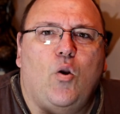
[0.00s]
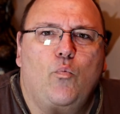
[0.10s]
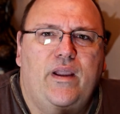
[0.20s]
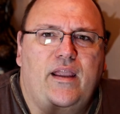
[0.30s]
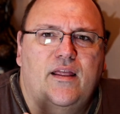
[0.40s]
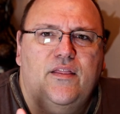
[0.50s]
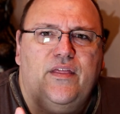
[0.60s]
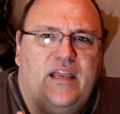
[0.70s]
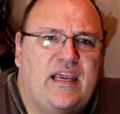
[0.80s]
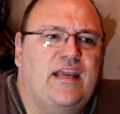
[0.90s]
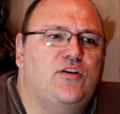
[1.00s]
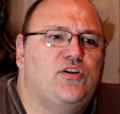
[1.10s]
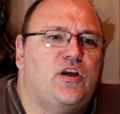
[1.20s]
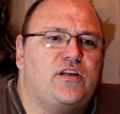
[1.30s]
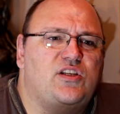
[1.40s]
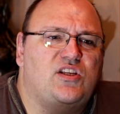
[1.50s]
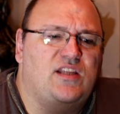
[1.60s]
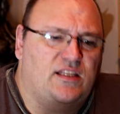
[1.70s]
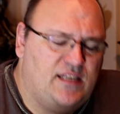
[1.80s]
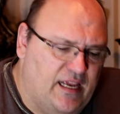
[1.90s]
with each
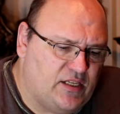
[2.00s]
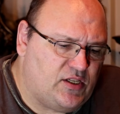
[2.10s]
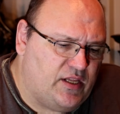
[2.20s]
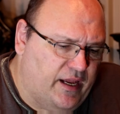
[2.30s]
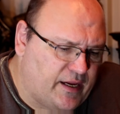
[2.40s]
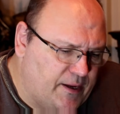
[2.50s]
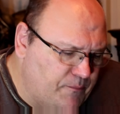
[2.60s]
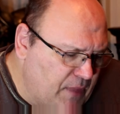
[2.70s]
statistic.